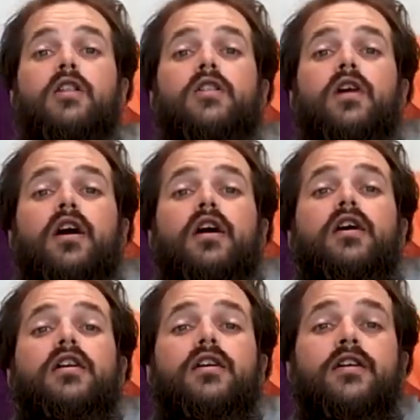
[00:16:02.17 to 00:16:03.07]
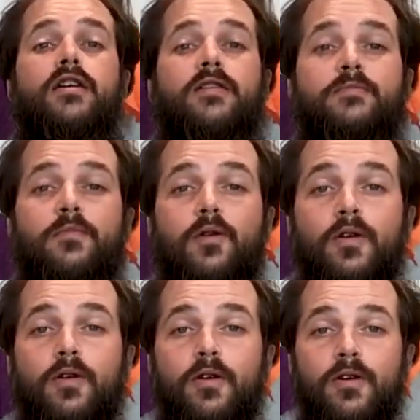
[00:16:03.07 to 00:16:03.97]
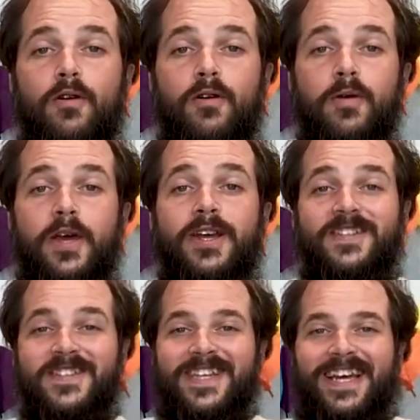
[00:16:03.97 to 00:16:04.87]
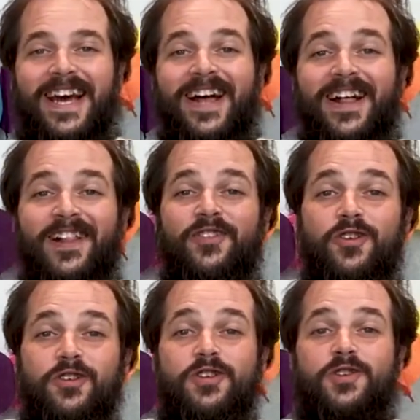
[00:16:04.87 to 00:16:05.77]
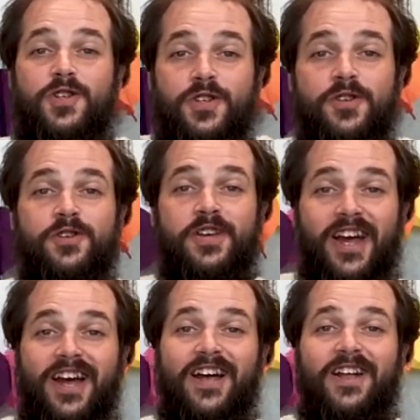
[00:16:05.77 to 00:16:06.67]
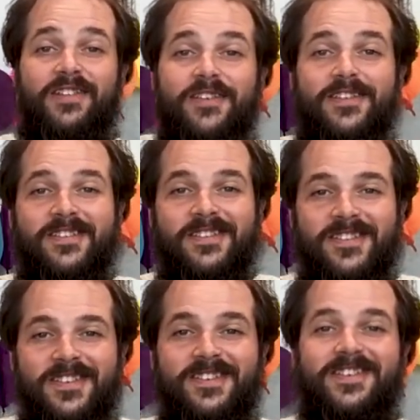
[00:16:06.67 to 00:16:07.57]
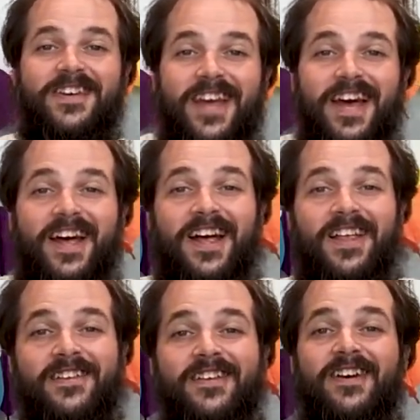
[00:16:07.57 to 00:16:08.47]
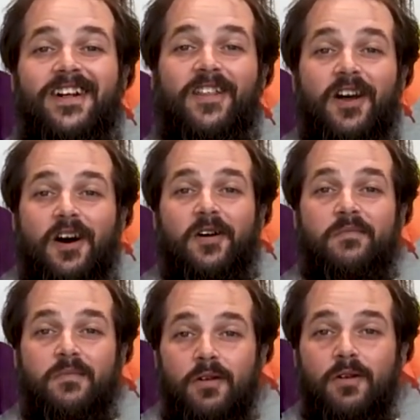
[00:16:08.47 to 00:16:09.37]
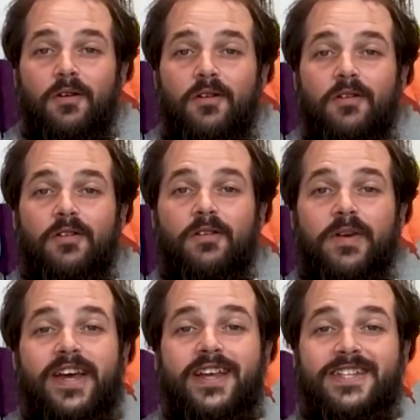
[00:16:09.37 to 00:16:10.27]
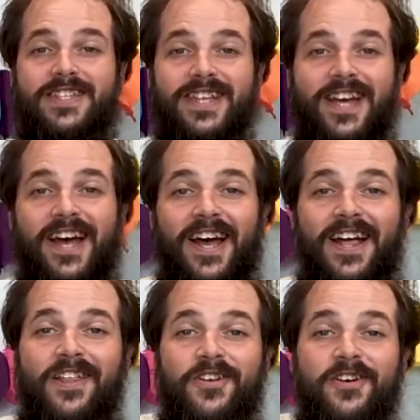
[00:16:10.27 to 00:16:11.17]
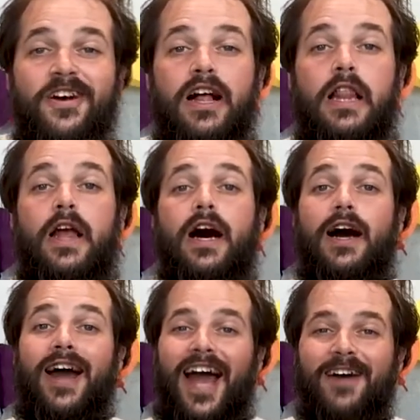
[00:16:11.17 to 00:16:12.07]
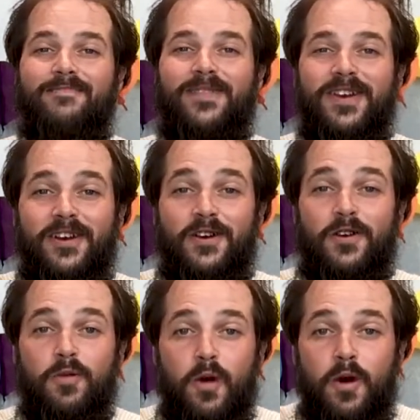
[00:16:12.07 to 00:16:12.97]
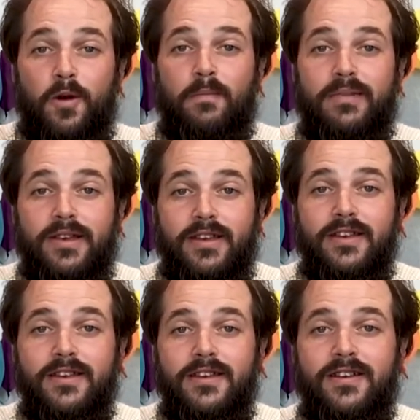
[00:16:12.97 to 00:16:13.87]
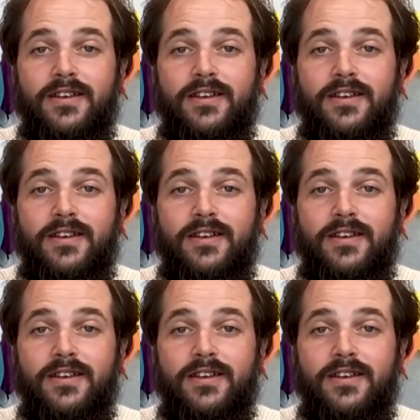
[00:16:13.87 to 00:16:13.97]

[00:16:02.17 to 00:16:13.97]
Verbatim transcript: The more we get together, together, together, the more we get together, the happier we'll be.